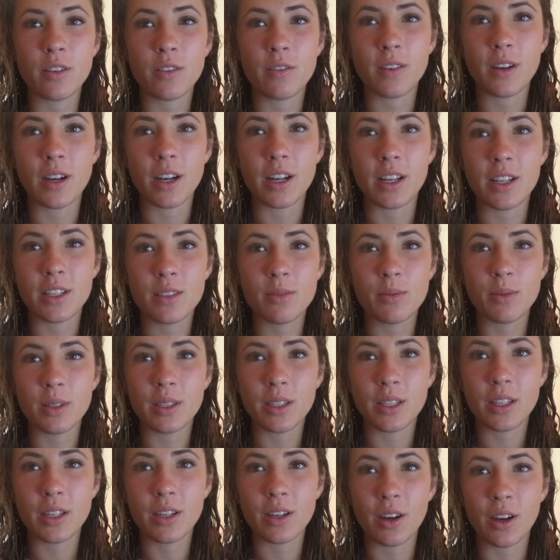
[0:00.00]
for fun. It's
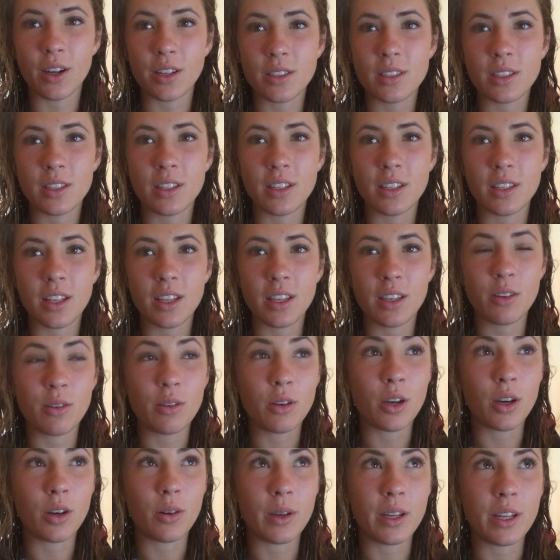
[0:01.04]
really not something that you
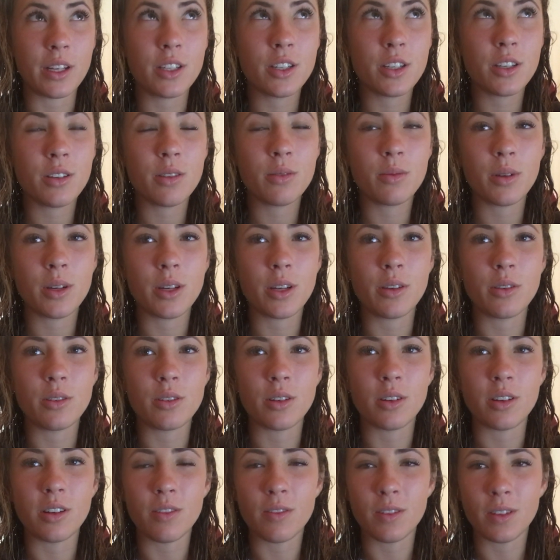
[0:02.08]
go into when you
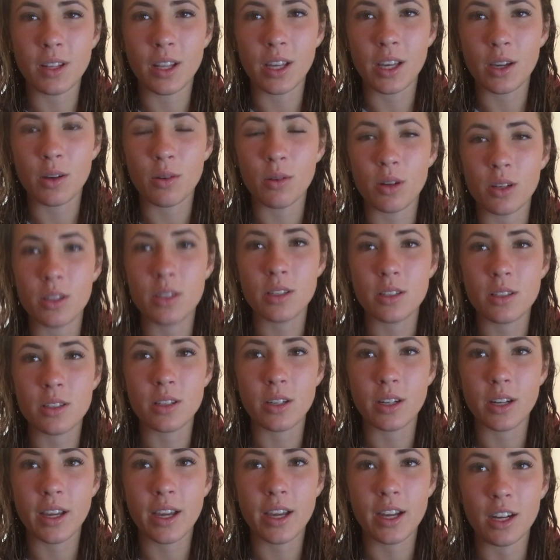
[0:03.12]
don't even like horses
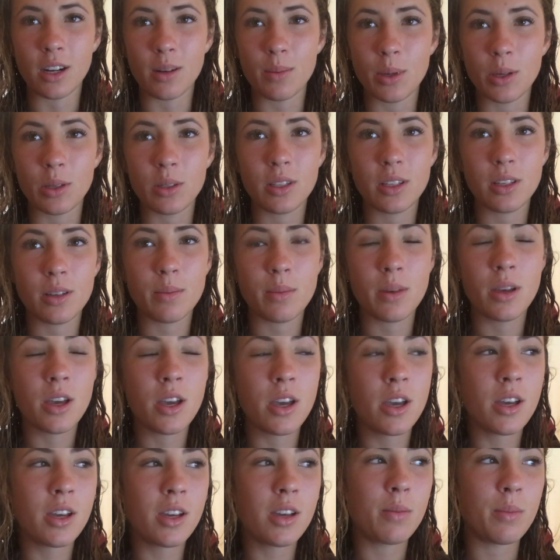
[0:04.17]
or care about them
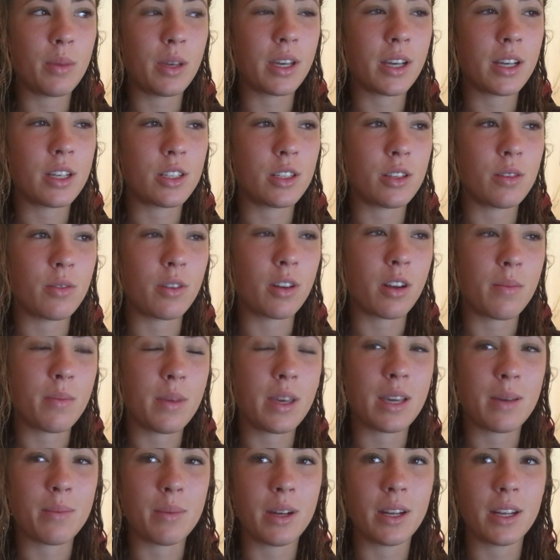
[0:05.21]
because you want to
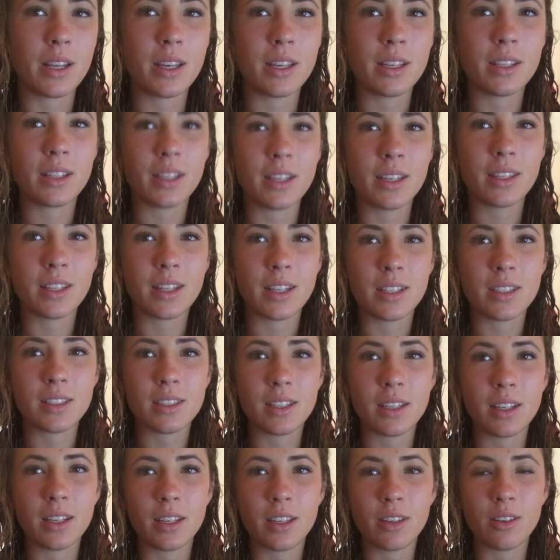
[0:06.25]
make money. Like,
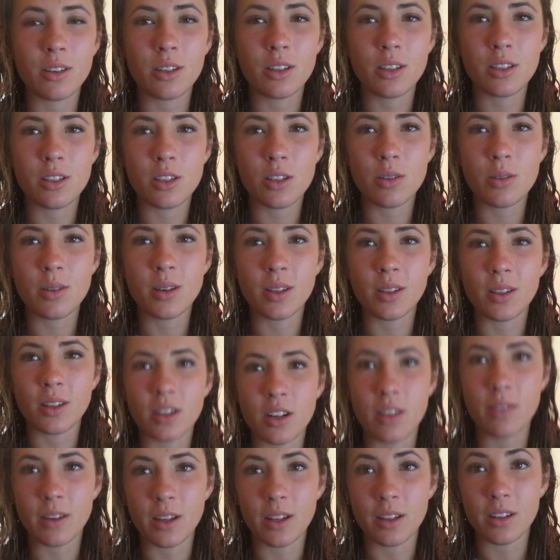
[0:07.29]
that's like, you could do a
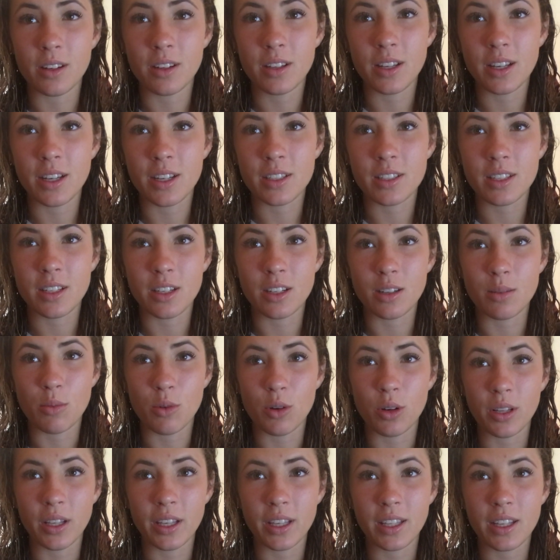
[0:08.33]
lot of other things that you're
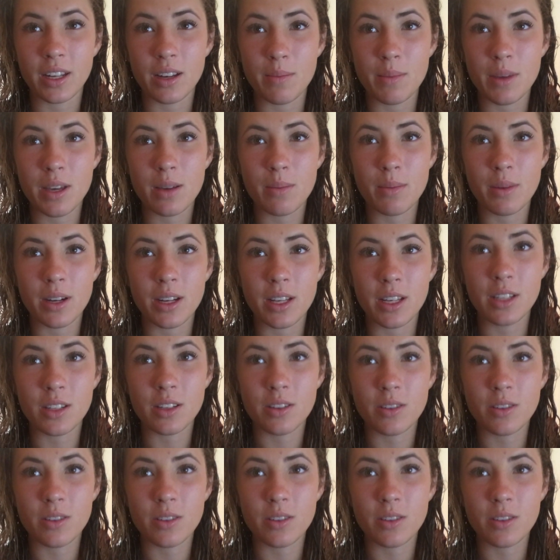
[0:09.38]
more likely to make money